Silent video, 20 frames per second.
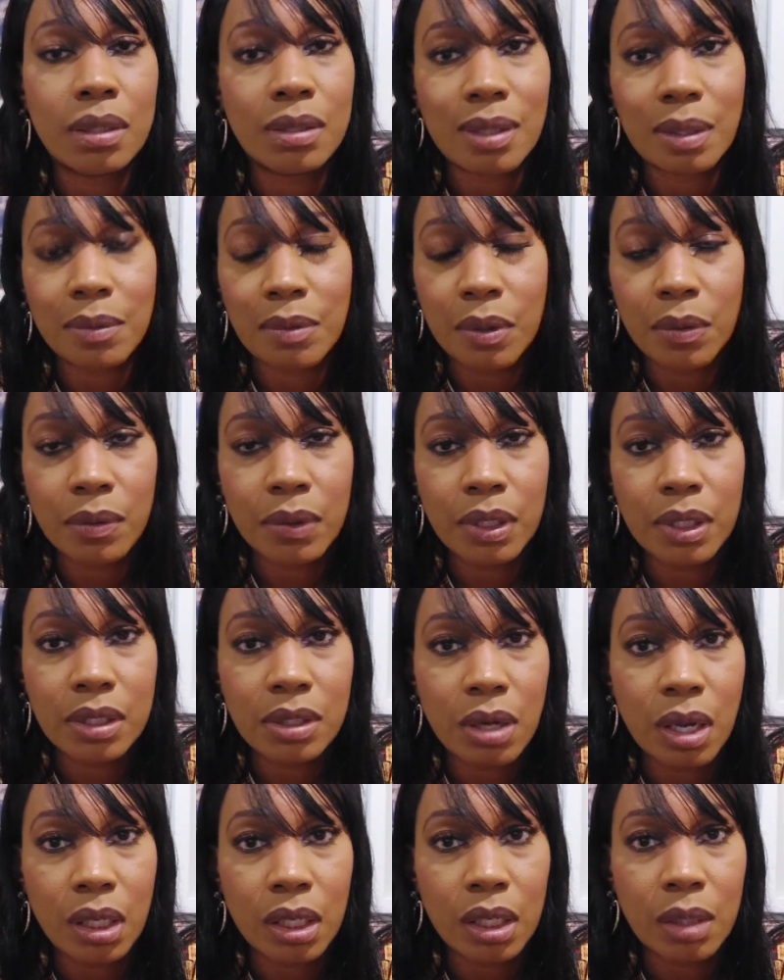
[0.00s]
So I'm not really
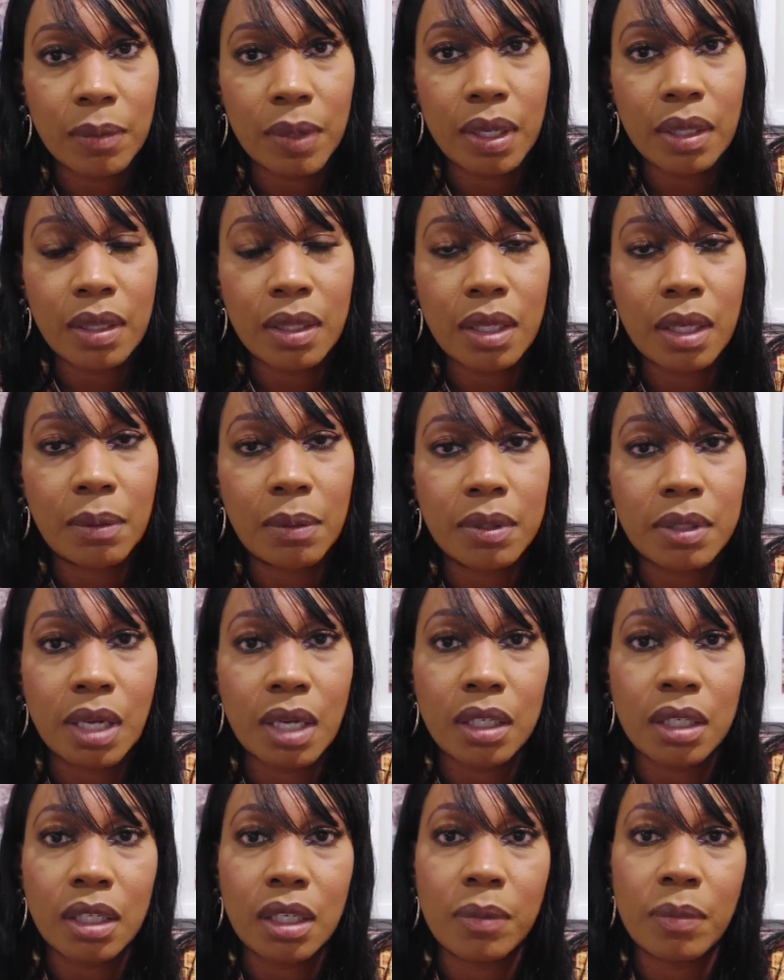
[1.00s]
talking about them. I'm
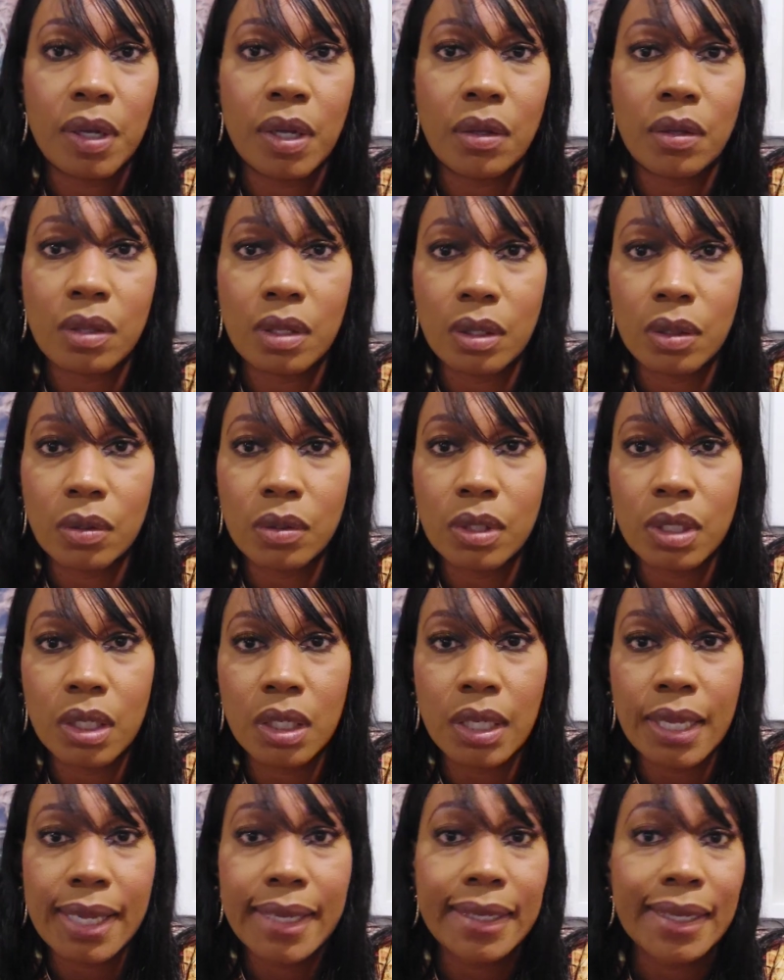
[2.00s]
talking about those that are
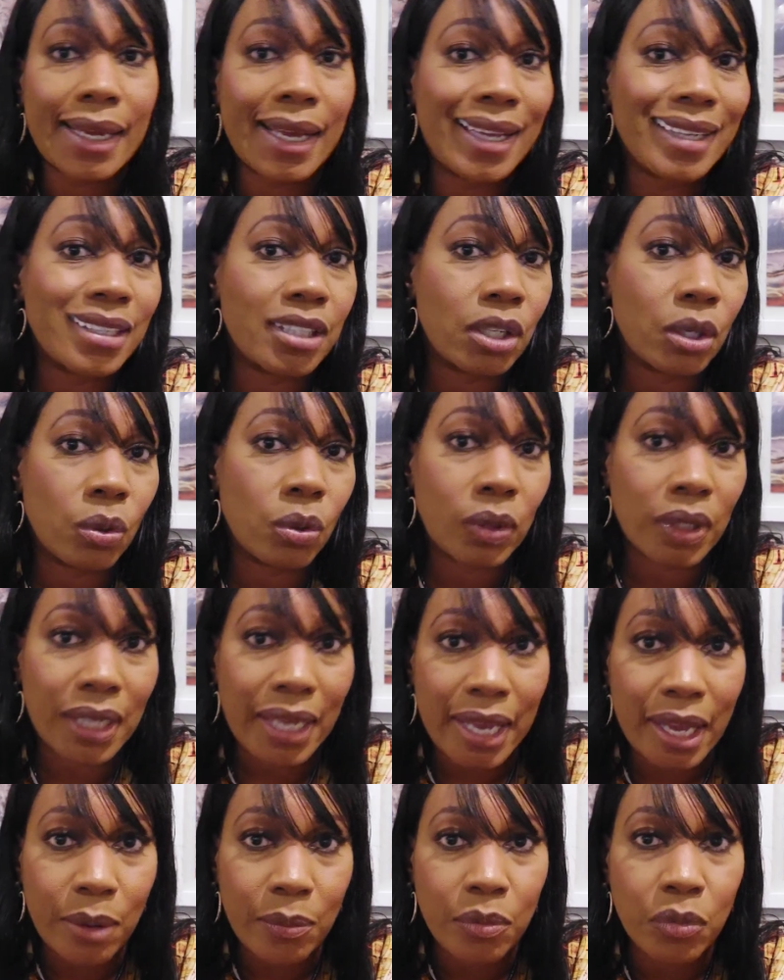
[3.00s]
like, I don't
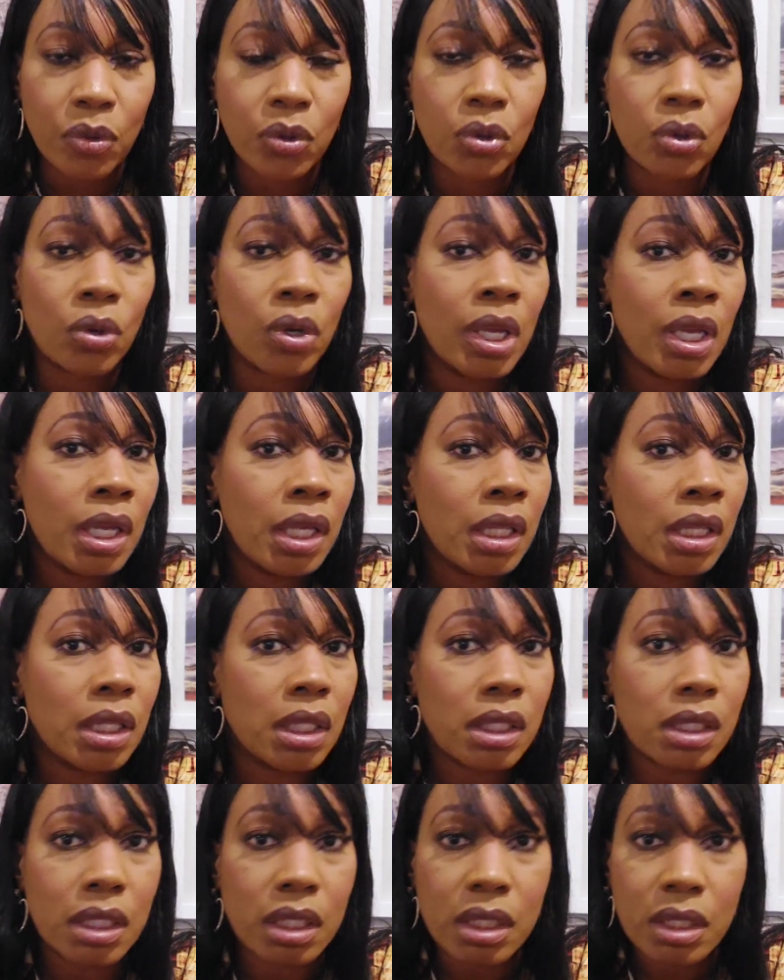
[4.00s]
gamble,
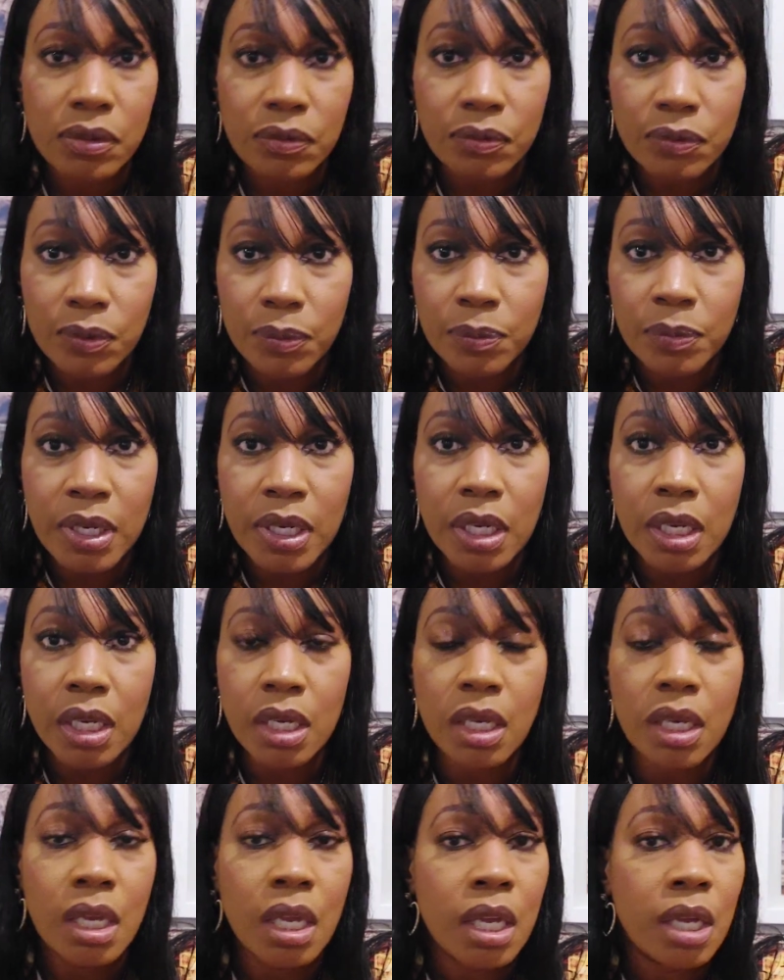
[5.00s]
this isn't for
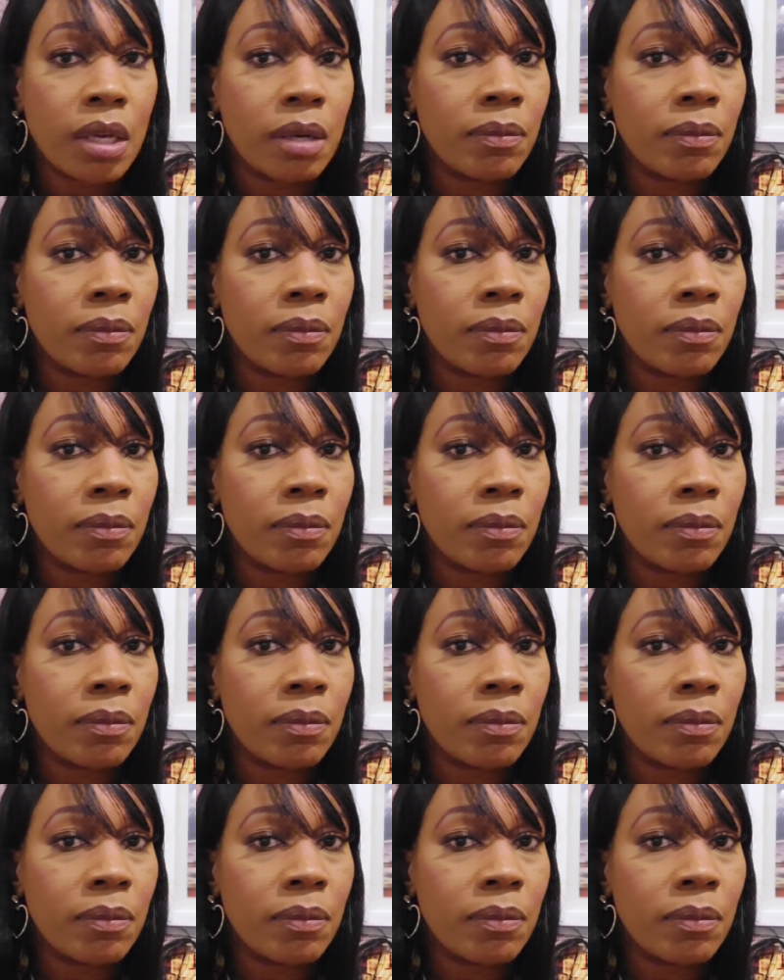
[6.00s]
me,